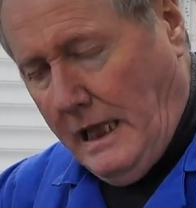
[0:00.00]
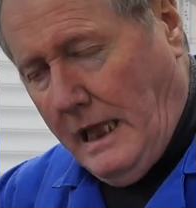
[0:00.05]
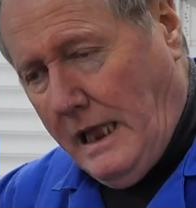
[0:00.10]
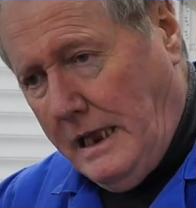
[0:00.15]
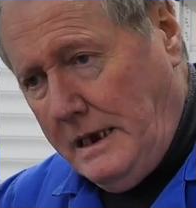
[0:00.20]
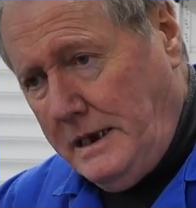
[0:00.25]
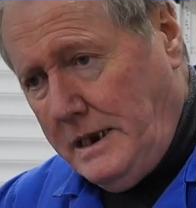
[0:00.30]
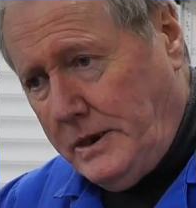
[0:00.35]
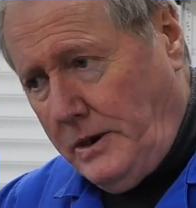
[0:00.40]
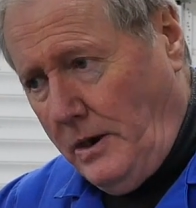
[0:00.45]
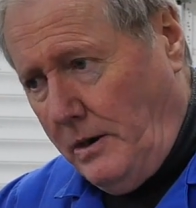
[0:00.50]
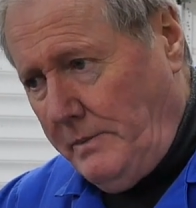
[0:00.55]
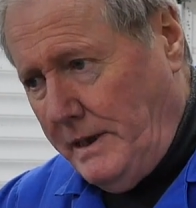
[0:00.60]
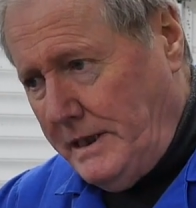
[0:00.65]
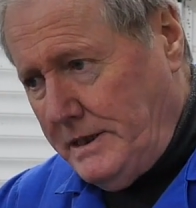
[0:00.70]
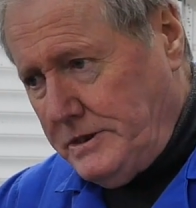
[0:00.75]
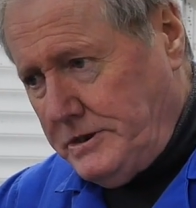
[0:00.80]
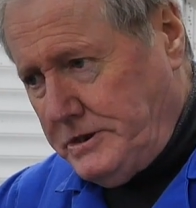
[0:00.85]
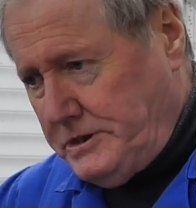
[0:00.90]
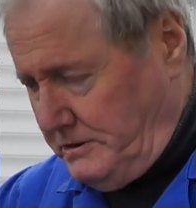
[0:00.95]
any
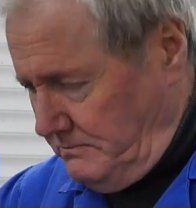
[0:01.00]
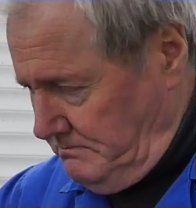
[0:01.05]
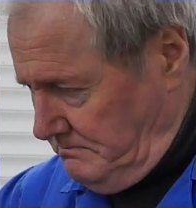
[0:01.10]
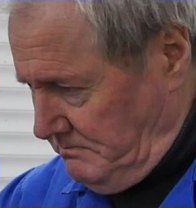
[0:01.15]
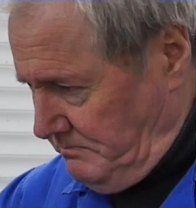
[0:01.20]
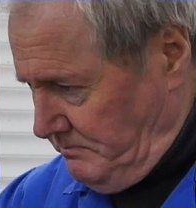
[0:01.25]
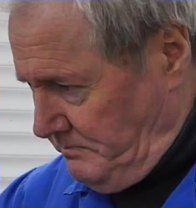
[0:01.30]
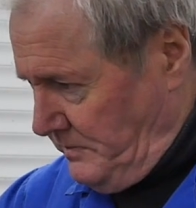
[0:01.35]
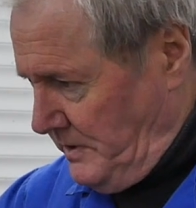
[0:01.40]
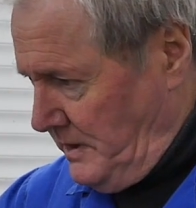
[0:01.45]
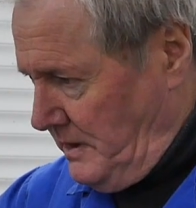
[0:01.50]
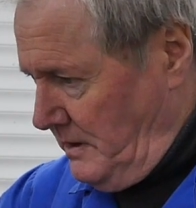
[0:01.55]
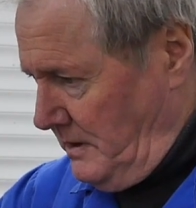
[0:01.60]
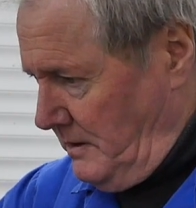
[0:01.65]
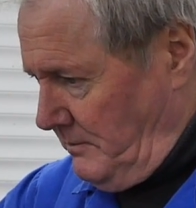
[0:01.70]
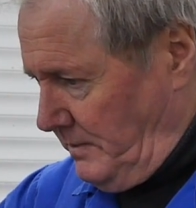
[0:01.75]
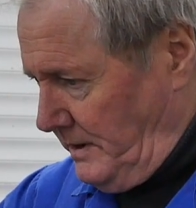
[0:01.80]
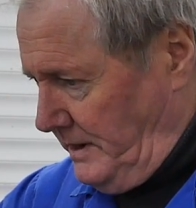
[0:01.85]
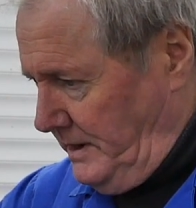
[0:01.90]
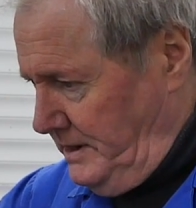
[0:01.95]
comments,
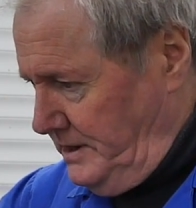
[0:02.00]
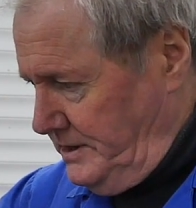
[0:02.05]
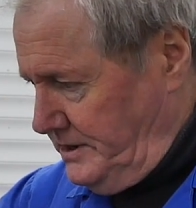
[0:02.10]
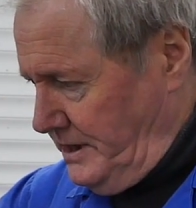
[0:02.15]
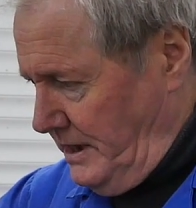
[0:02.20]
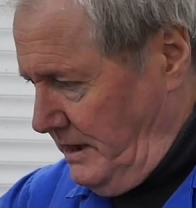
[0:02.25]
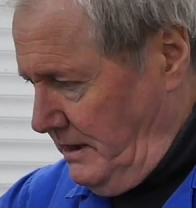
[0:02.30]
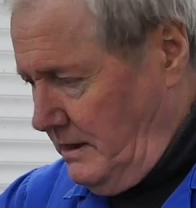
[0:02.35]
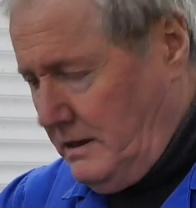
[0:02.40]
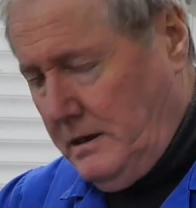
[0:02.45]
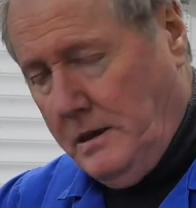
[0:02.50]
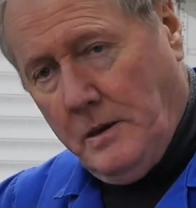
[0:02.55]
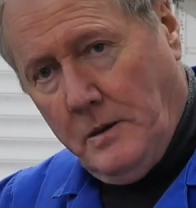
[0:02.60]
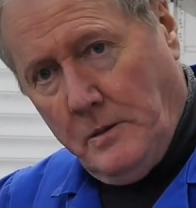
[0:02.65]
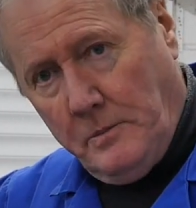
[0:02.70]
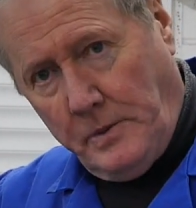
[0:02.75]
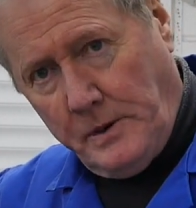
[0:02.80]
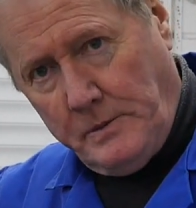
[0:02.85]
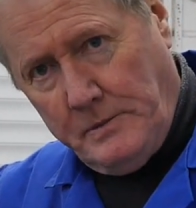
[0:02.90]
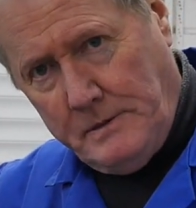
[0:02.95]
please
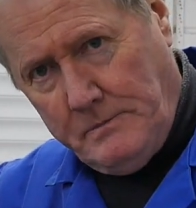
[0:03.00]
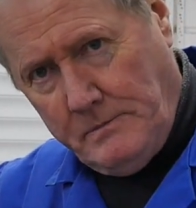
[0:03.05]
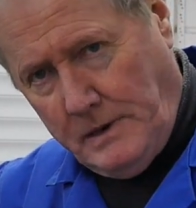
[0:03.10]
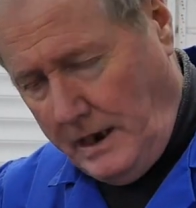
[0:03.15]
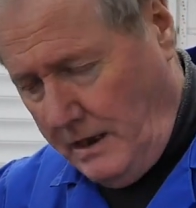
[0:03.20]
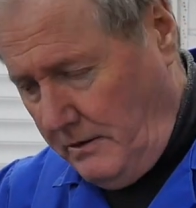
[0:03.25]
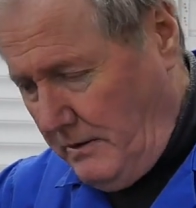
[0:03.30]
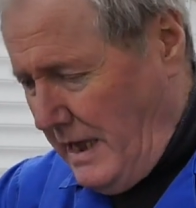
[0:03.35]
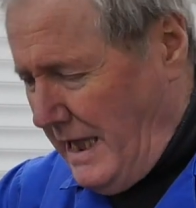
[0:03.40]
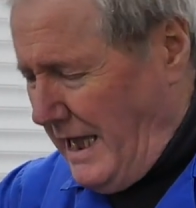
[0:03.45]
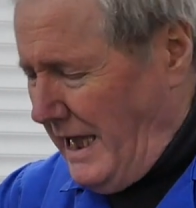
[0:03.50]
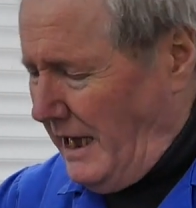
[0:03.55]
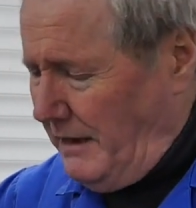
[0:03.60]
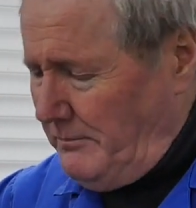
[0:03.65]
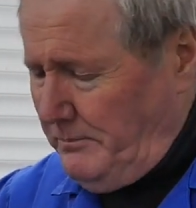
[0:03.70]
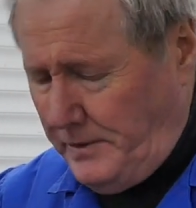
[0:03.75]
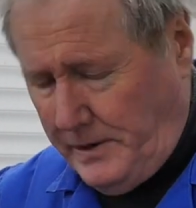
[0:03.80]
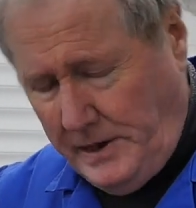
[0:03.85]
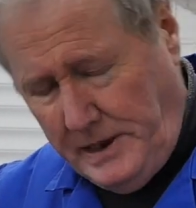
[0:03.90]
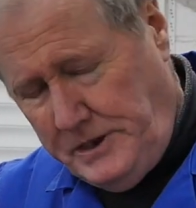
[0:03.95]
put them in below,
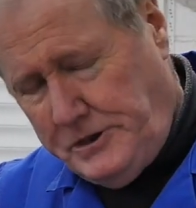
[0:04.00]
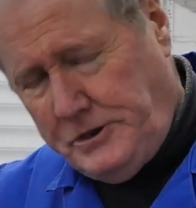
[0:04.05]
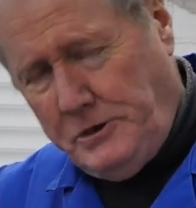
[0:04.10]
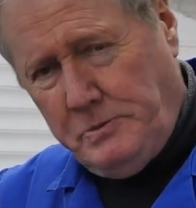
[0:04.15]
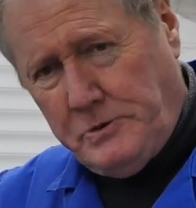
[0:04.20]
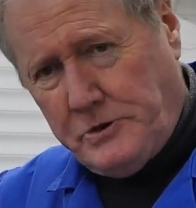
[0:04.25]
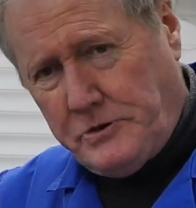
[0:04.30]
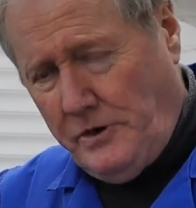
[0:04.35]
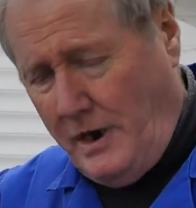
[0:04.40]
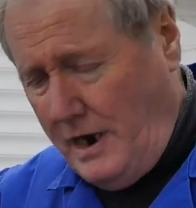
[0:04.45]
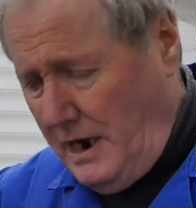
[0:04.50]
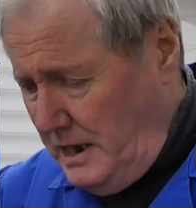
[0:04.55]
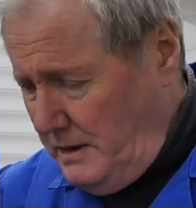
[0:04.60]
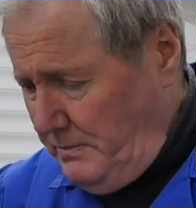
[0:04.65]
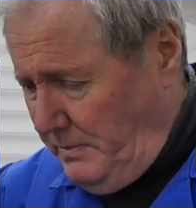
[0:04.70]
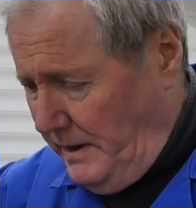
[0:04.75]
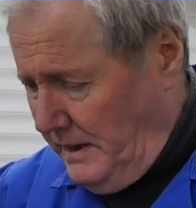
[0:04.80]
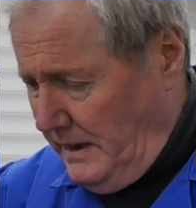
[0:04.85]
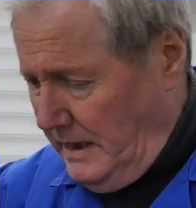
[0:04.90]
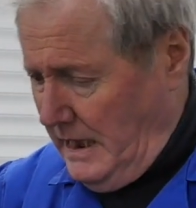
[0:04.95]
and please subscribe
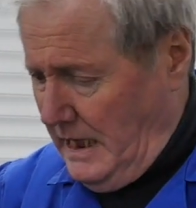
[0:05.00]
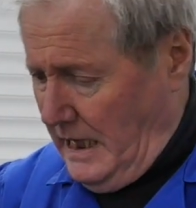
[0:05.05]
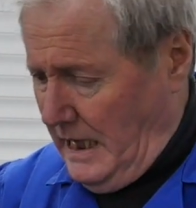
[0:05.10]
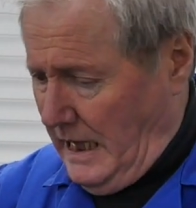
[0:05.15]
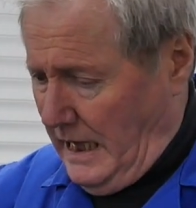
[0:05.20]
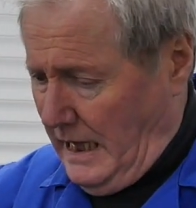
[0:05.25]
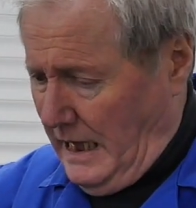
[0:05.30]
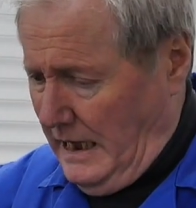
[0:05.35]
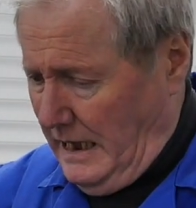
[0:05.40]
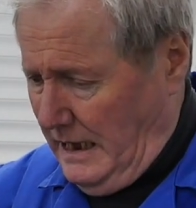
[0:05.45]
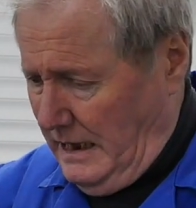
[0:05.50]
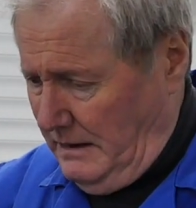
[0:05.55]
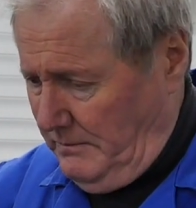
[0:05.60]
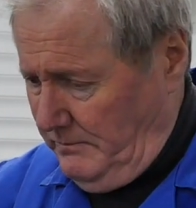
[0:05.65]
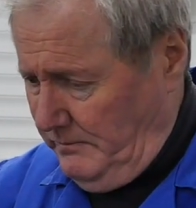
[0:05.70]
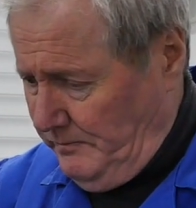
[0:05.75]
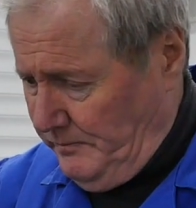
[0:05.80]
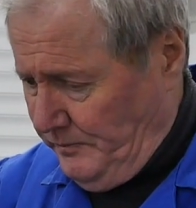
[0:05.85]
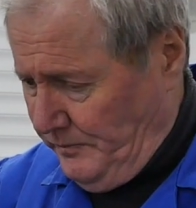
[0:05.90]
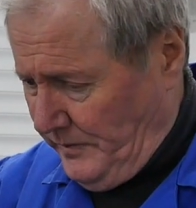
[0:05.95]

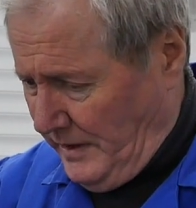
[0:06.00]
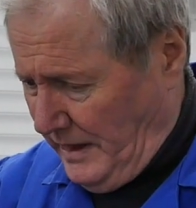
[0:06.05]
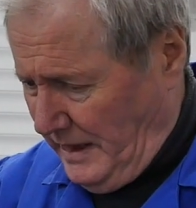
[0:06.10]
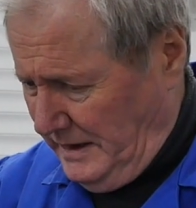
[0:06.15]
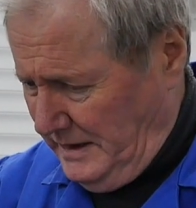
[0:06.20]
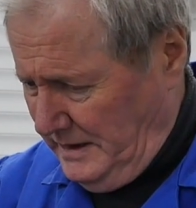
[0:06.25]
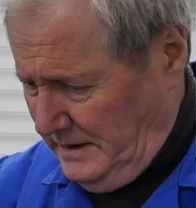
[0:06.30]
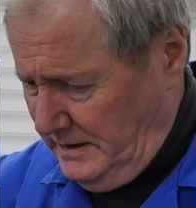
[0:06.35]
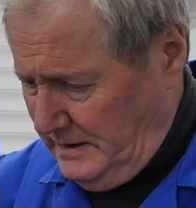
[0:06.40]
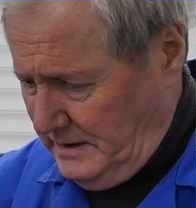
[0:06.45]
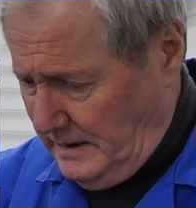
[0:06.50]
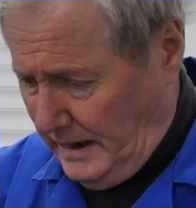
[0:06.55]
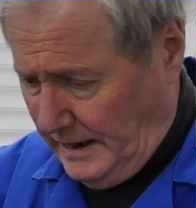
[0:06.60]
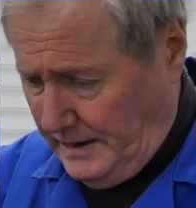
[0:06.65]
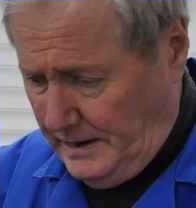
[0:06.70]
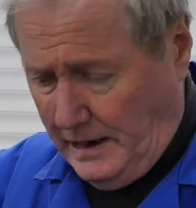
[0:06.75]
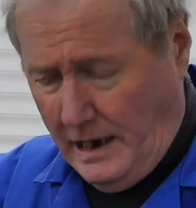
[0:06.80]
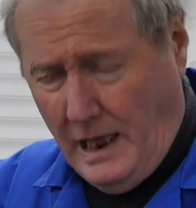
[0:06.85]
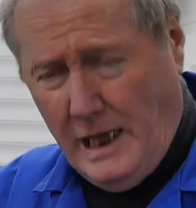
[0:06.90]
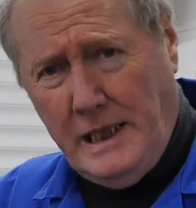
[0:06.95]
and
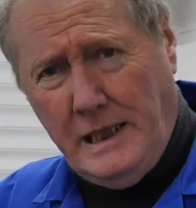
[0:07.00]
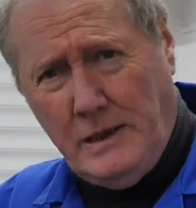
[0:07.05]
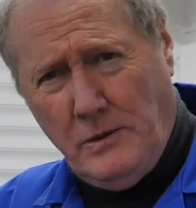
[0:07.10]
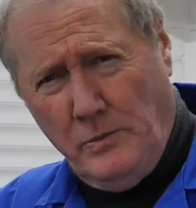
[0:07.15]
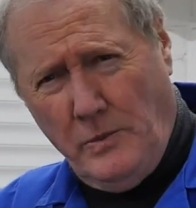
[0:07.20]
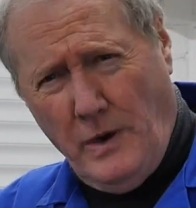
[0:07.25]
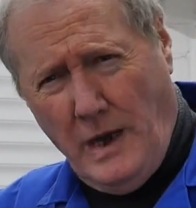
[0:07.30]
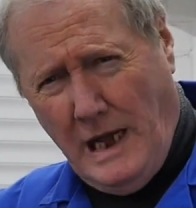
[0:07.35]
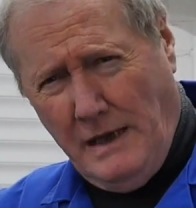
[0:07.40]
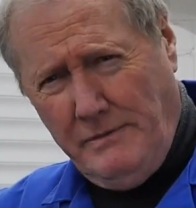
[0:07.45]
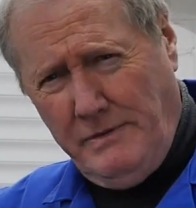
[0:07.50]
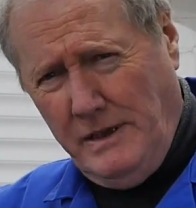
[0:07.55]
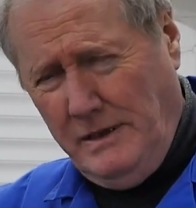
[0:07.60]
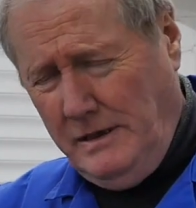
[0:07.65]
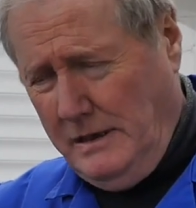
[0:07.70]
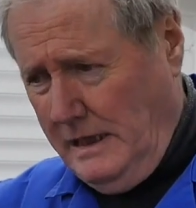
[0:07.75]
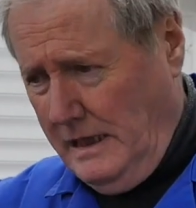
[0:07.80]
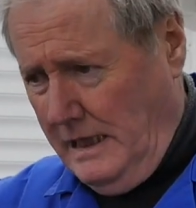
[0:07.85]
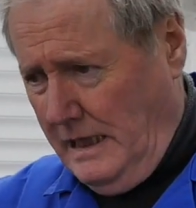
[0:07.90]
like and what have you.